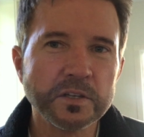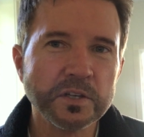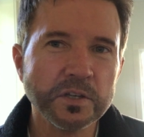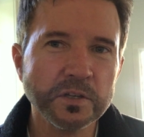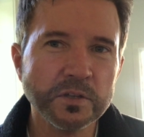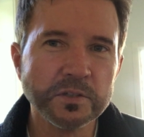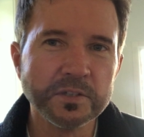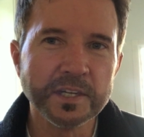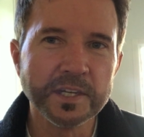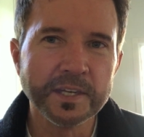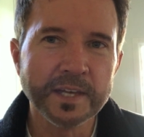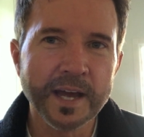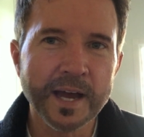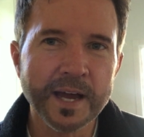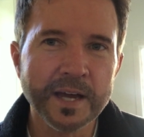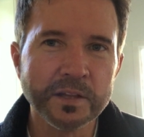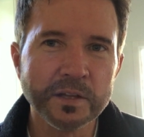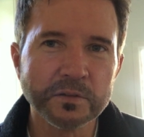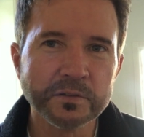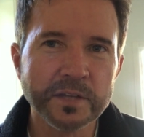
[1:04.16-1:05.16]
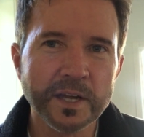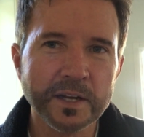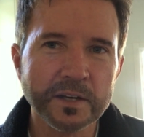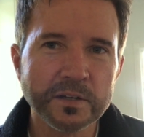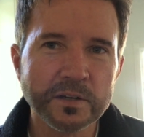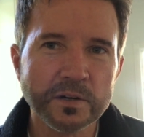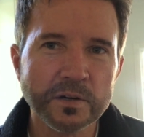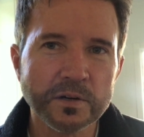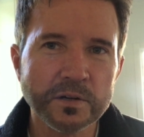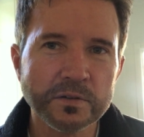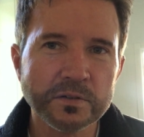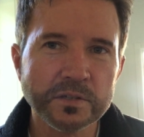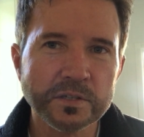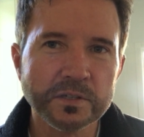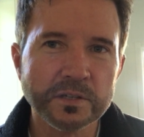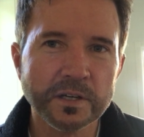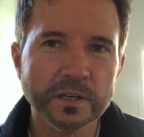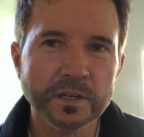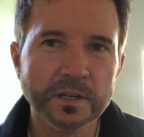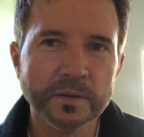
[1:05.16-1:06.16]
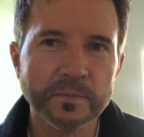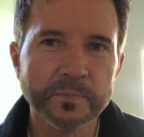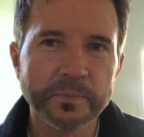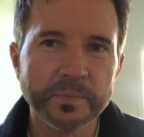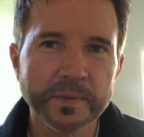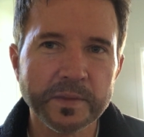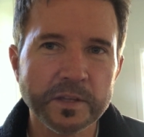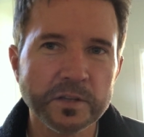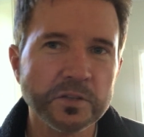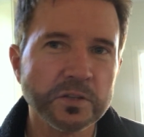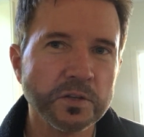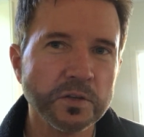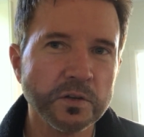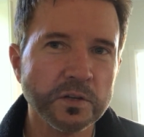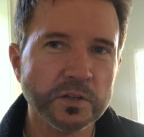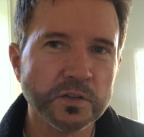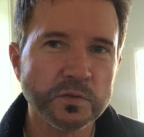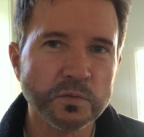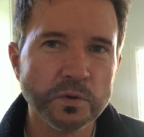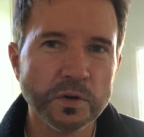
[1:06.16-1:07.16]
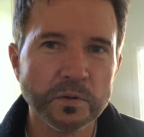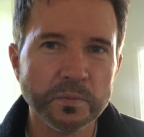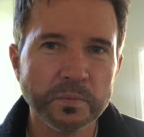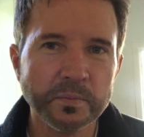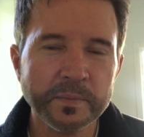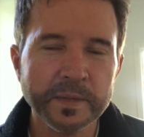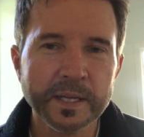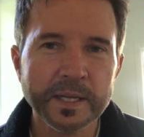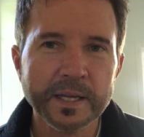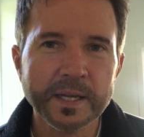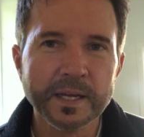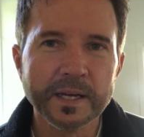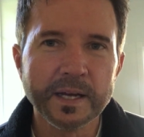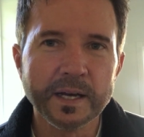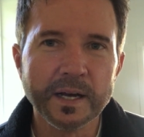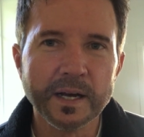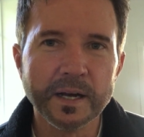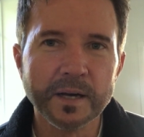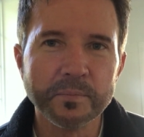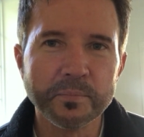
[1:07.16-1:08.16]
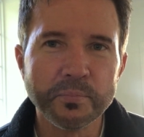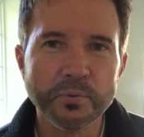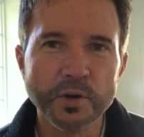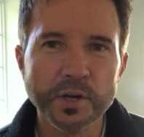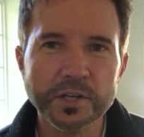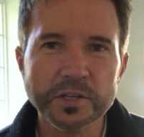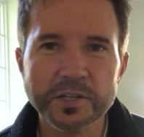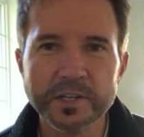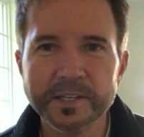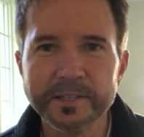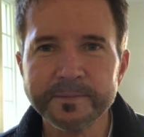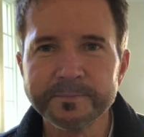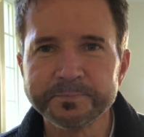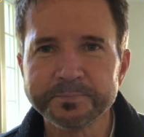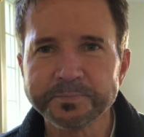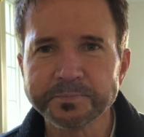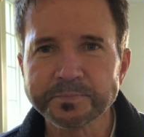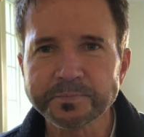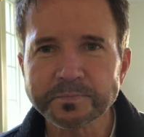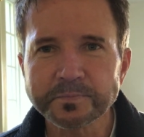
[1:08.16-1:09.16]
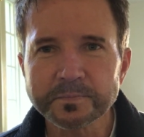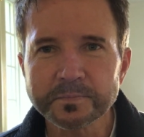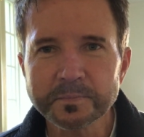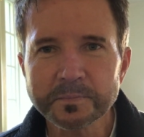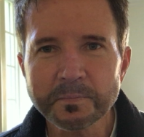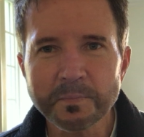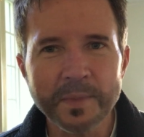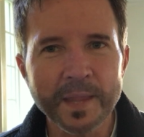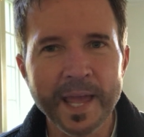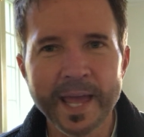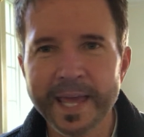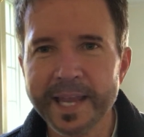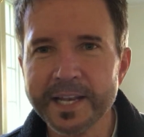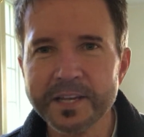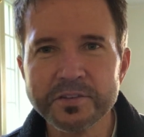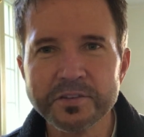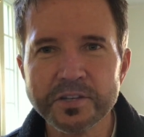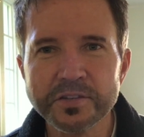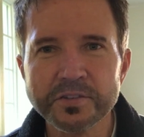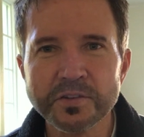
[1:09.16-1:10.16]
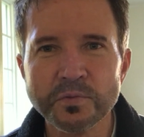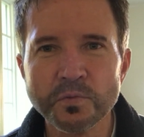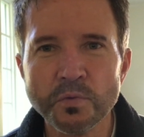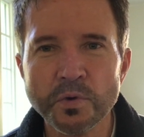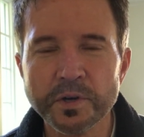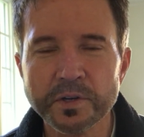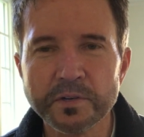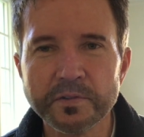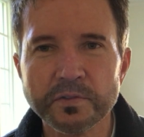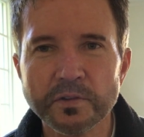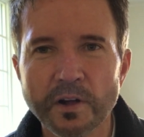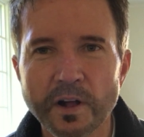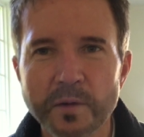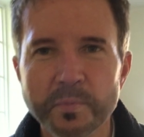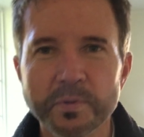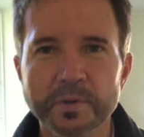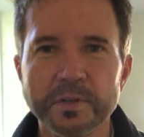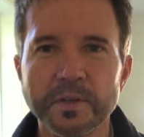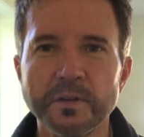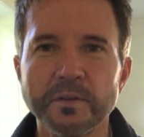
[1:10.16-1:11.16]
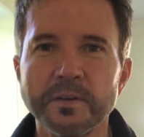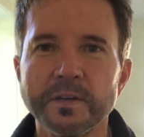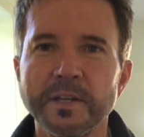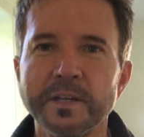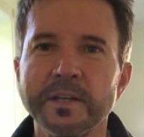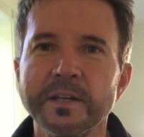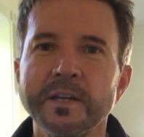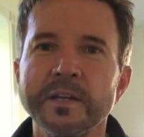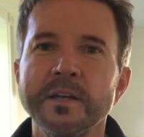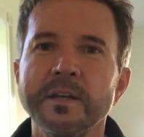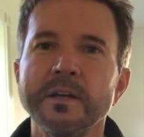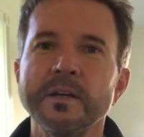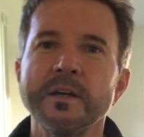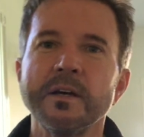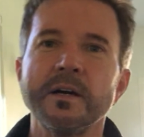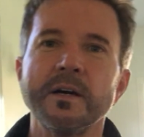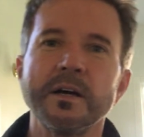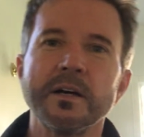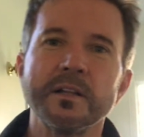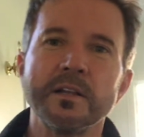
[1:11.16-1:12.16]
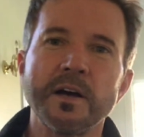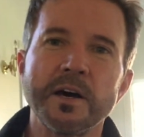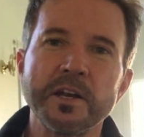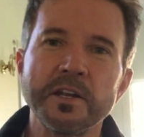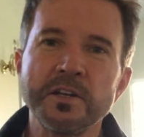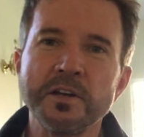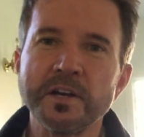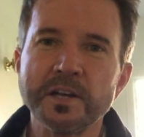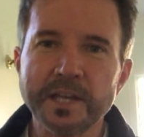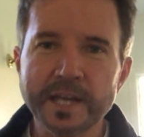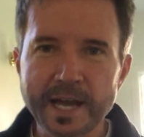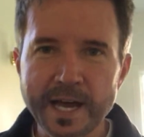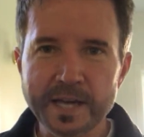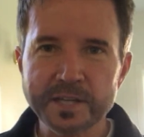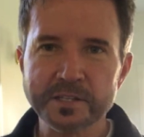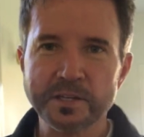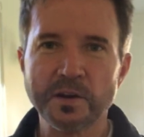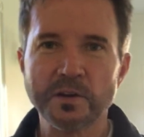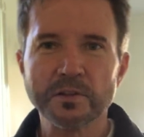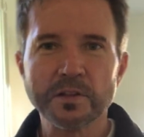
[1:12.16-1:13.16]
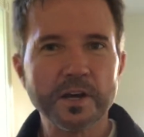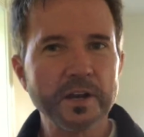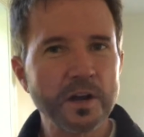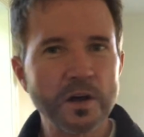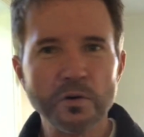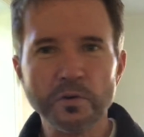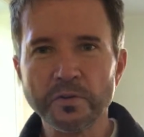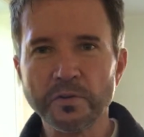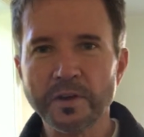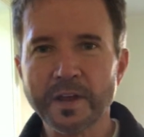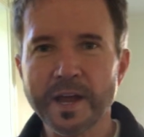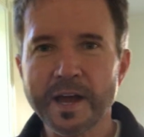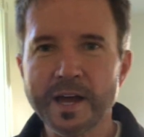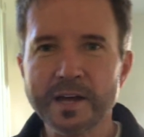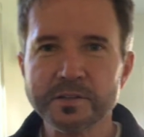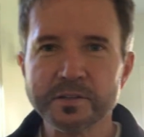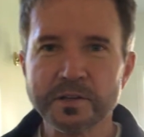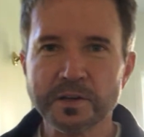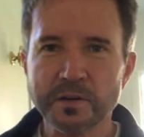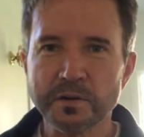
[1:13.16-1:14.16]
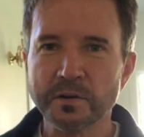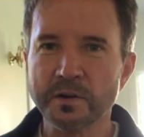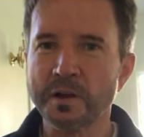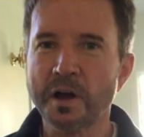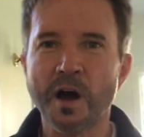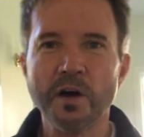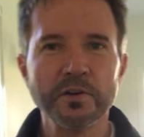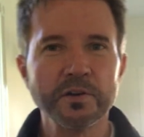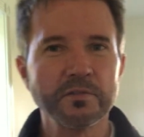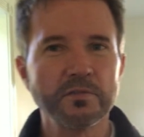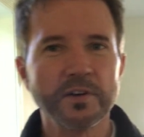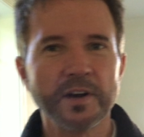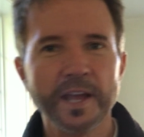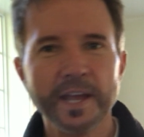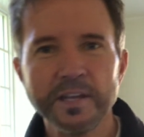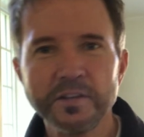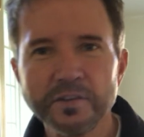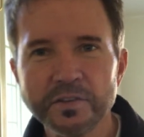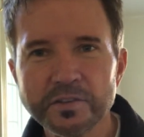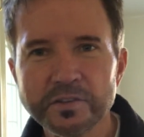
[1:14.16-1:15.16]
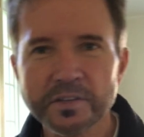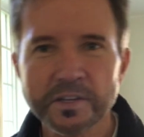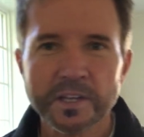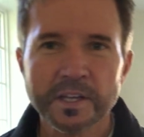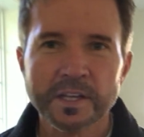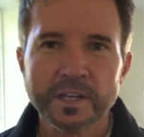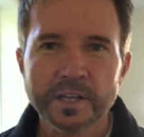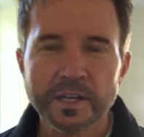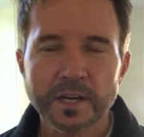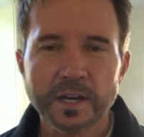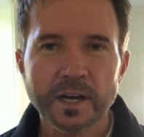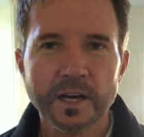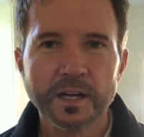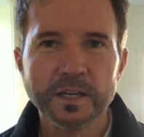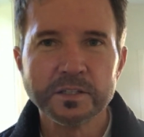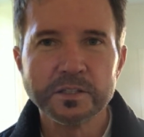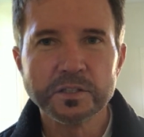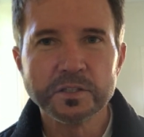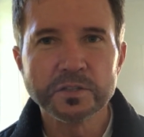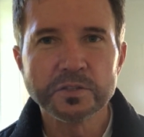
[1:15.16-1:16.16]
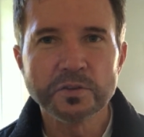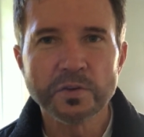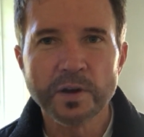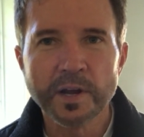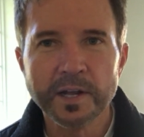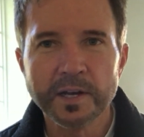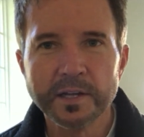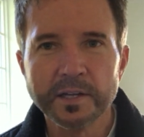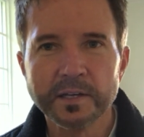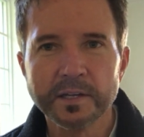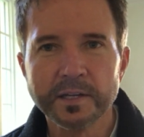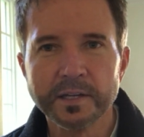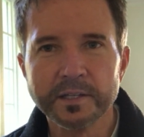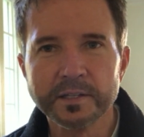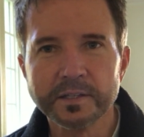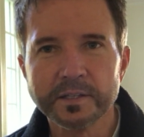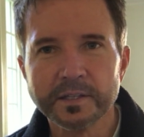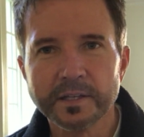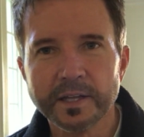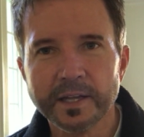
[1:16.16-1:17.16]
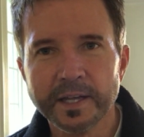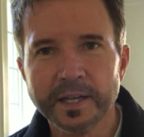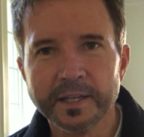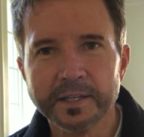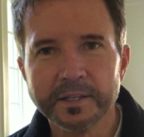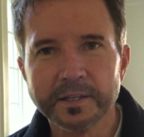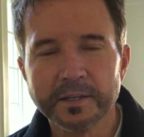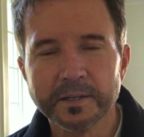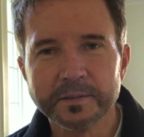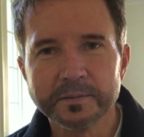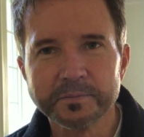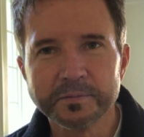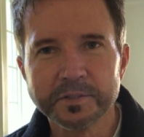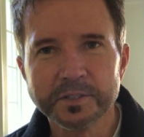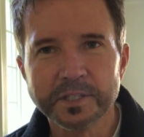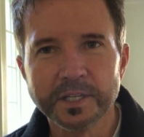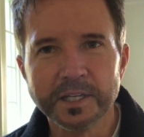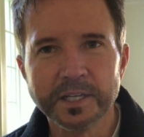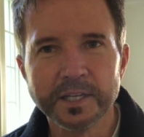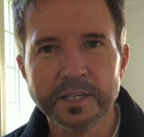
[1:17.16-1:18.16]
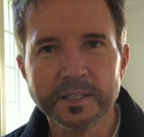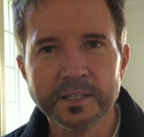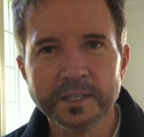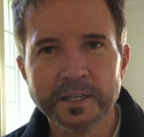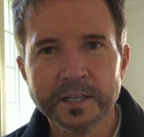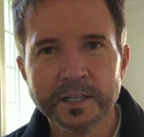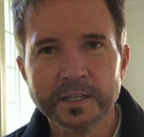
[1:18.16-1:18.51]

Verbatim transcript: a Tuesday night. They'll take turns. Um, the students will uh, preaching, and it's just a wonderful opportunity. Uh, a lot of young guys here, a lot of older guys here, all different ages, uh, just training and and uh, seeking